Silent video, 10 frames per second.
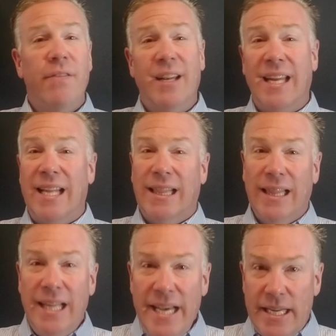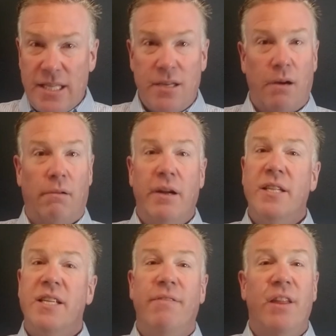it and at least
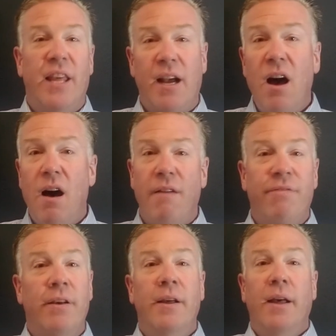rinse everything off